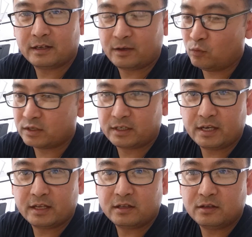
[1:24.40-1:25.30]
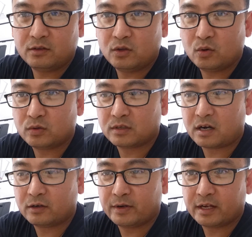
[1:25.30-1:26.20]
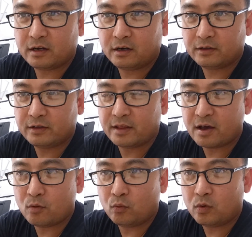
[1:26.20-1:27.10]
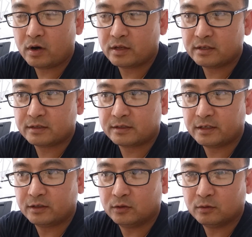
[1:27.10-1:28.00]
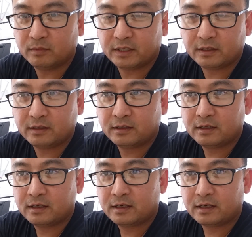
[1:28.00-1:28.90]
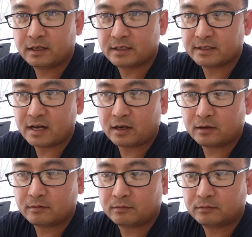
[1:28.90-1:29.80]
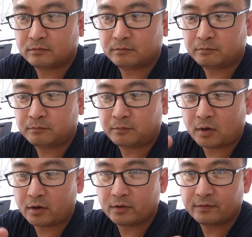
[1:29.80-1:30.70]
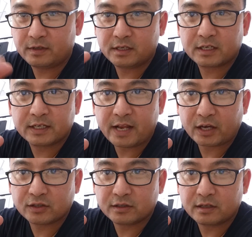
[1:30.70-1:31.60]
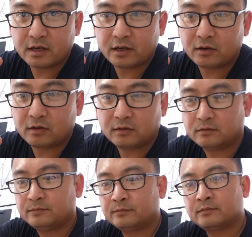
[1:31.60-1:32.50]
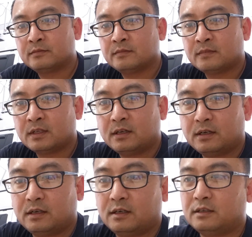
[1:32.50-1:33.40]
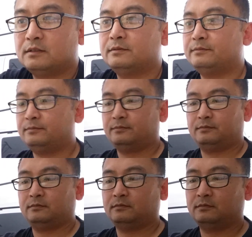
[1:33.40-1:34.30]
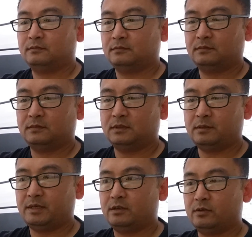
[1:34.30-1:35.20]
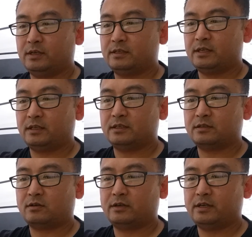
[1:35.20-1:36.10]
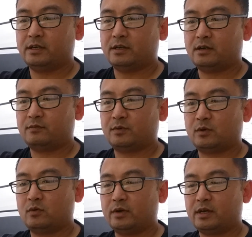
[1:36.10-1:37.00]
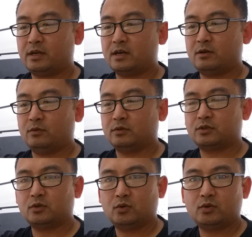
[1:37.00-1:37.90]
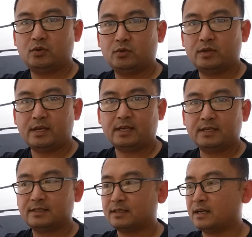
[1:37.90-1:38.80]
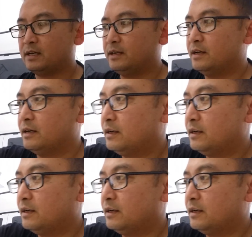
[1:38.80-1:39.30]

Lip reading: again, once again, no soldering other than that one single, but it's not part of the connection at all. Let me go ahead and take this RDA off real quick, and I will show you the inside.